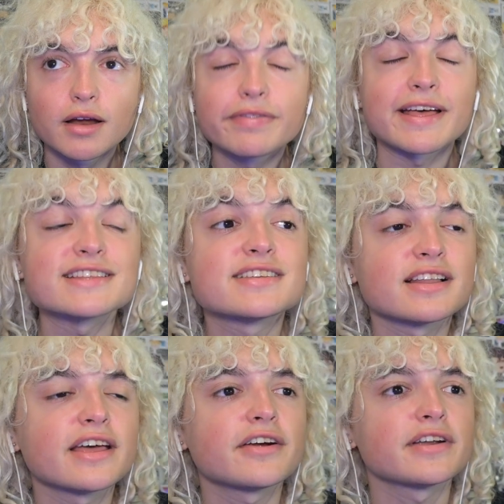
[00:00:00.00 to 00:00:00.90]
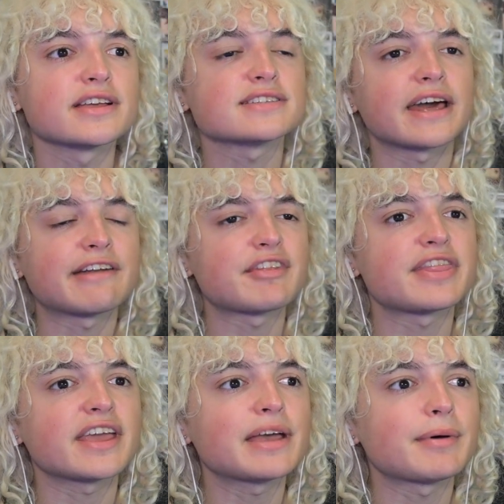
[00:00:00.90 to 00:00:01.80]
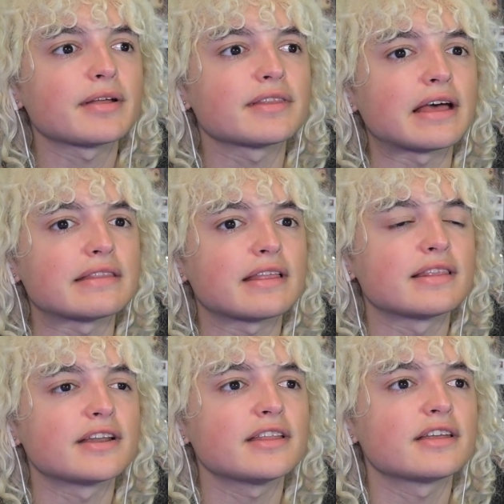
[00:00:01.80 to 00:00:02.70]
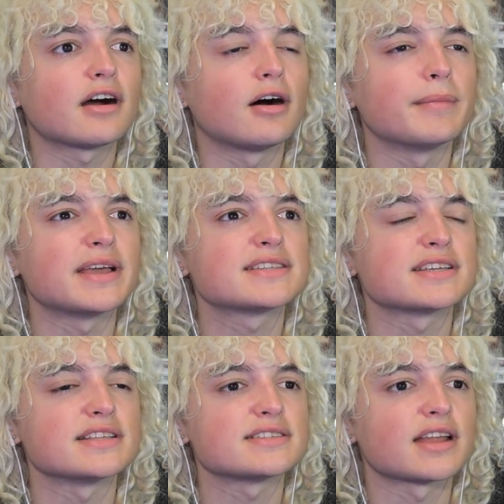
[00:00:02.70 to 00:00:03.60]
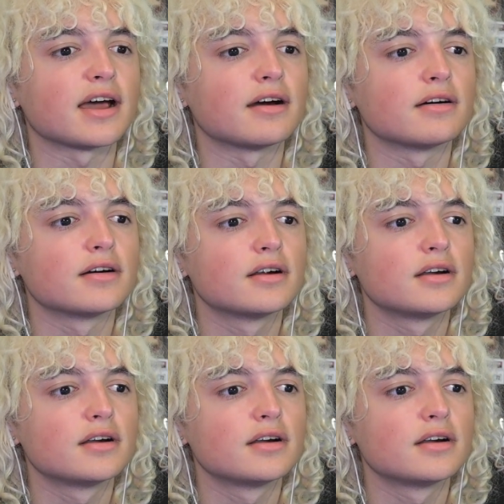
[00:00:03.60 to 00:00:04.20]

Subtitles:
That's hilarious. I didn't even think about that. Literally, it all makes sense now.